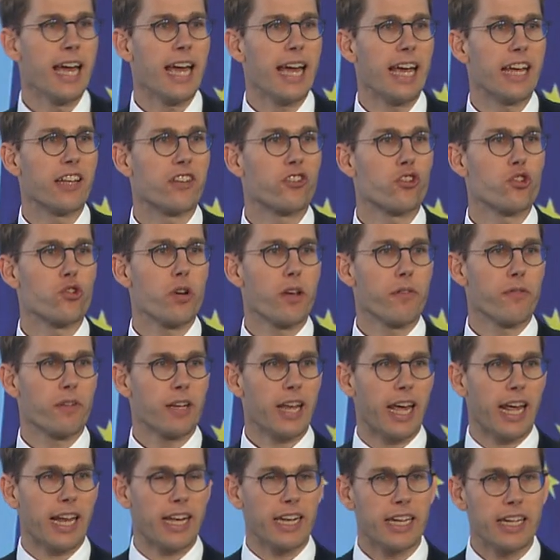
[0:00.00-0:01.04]
It's driven
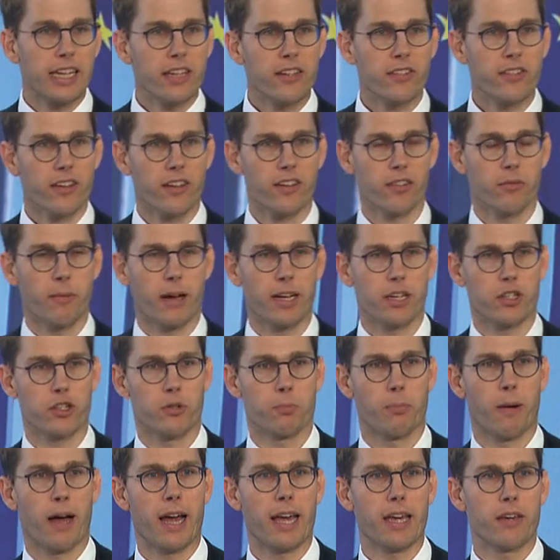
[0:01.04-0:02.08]
at least as
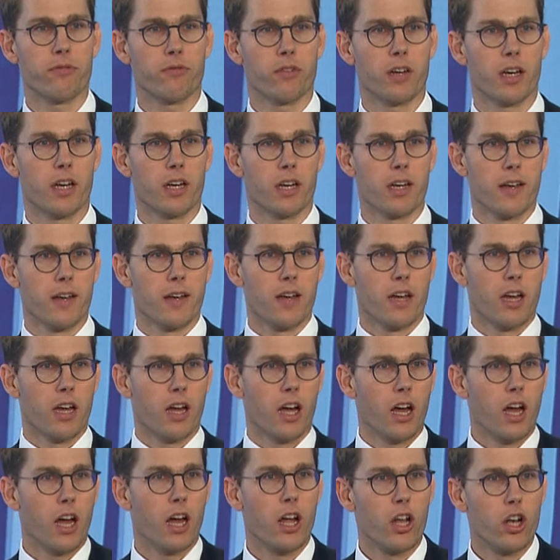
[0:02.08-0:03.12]
much by the
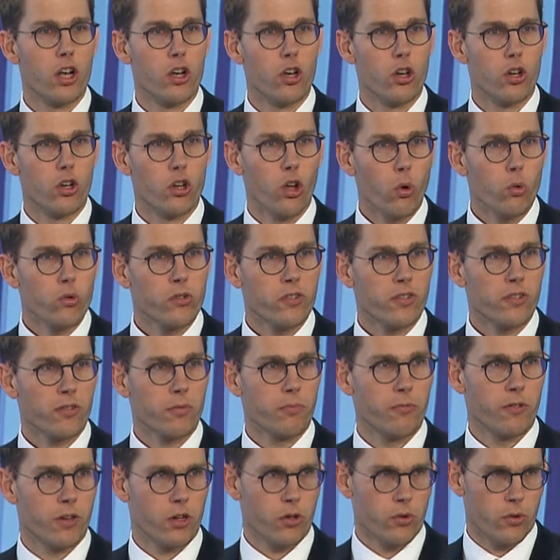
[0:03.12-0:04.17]
loans,
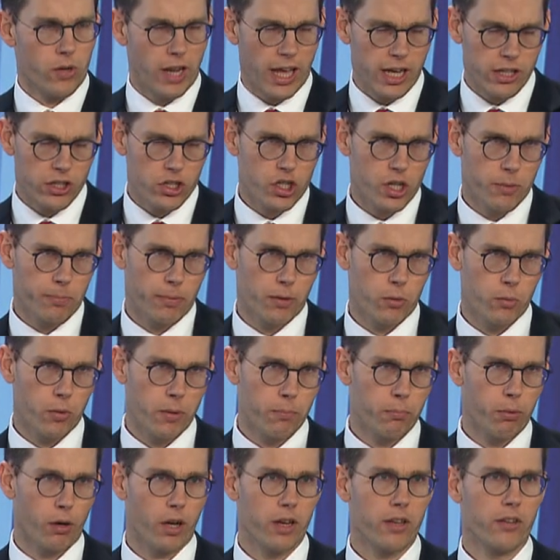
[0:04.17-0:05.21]
the relationship between
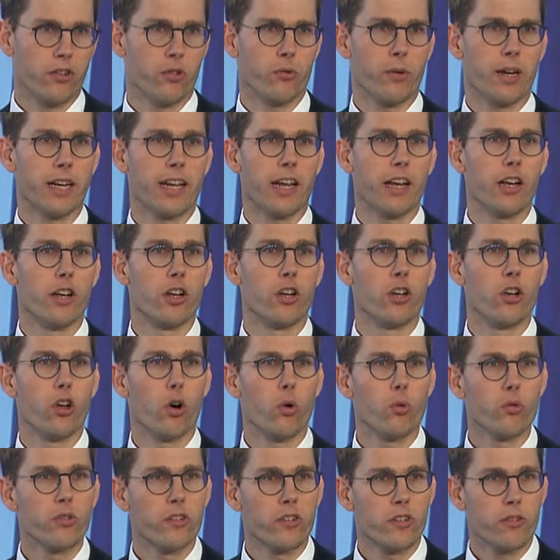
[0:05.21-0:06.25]
policy rate and
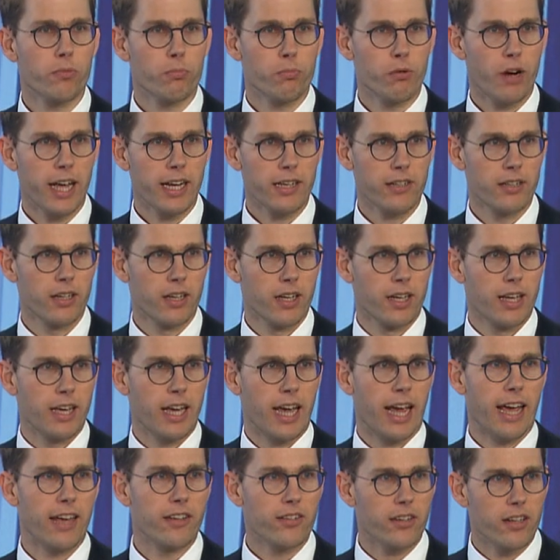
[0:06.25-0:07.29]
loan spread,
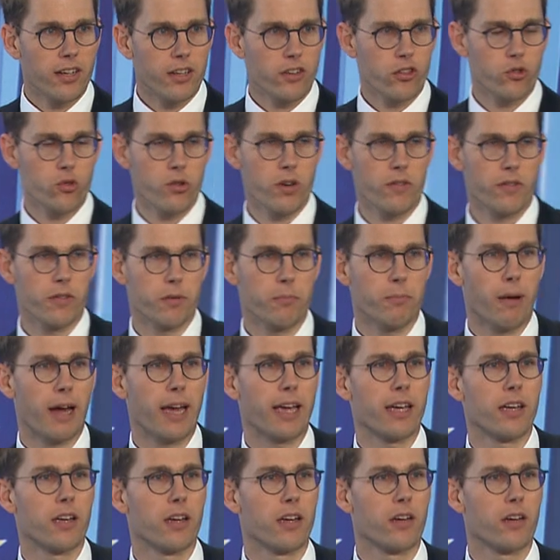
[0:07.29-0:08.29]
as it is driven by